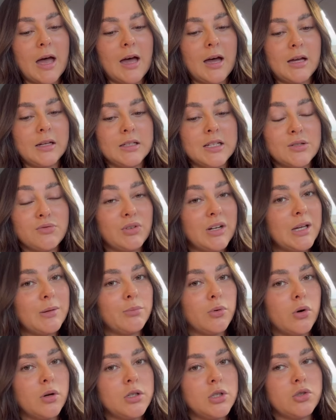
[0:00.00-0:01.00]
and it's really
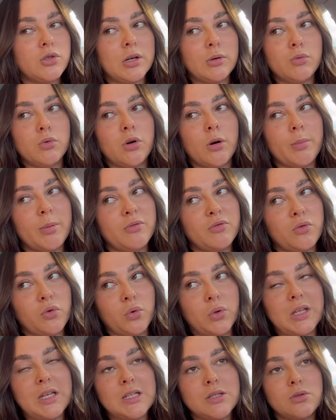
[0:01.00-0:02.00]
important to drink water before
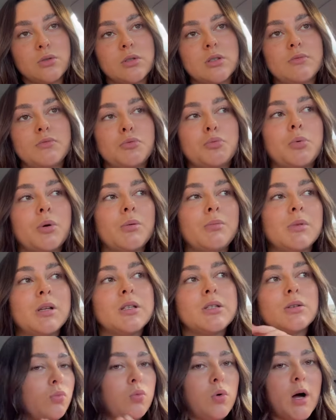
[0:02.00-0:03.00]
these sorts of
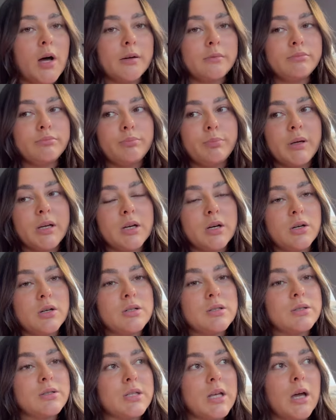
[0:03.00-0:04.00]
appointments one
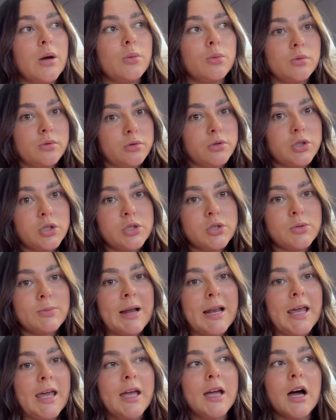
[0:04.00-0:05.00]
because it will reduce
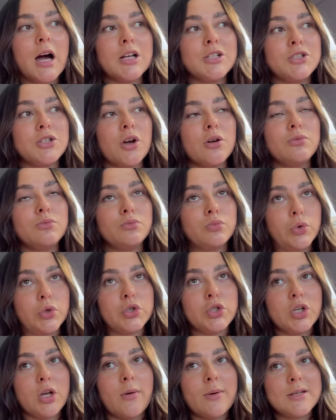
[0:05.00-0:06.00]
swelling i don't want
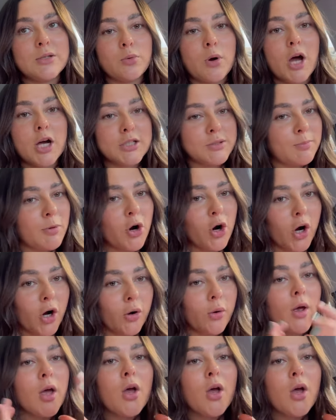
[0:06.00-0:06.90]
to go into work tomorrow